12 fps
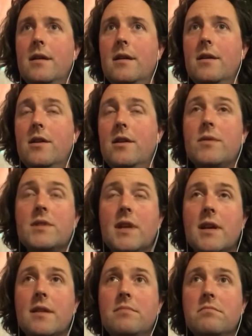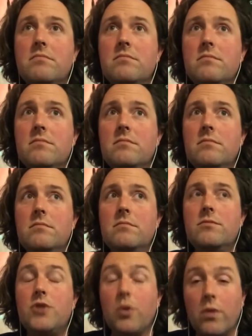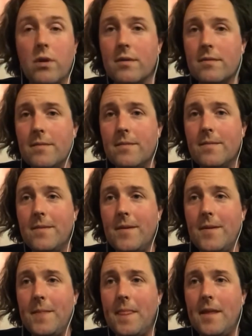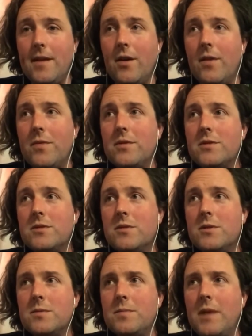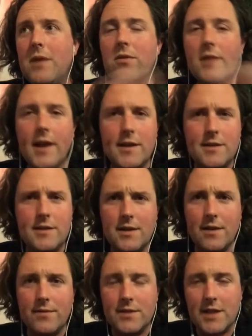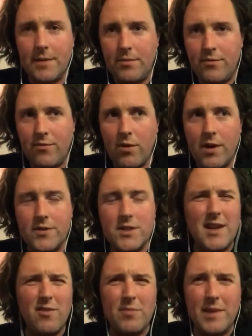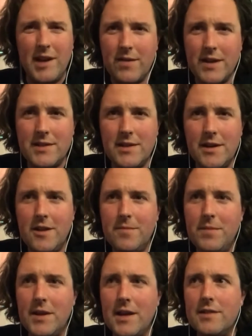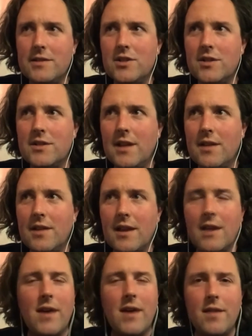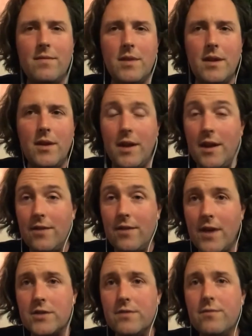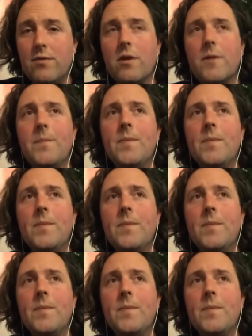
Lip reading: I was like, sure. There's other licensed stuff has come up before. I've just never been interested in it because it's just nothing I've had any affection for.